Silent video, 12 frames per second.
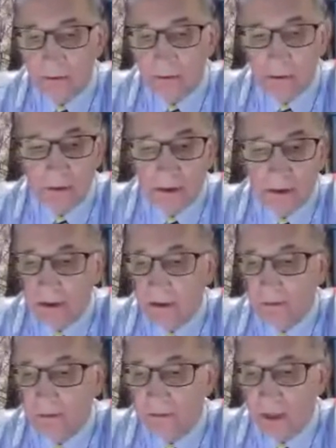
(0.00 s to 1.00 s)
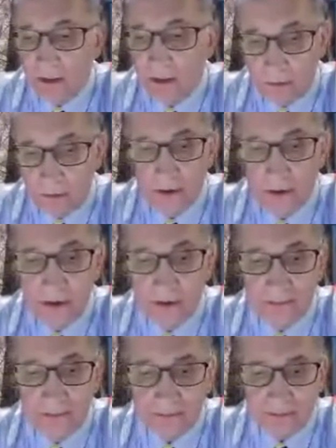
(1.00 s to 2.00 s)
Mobility Model,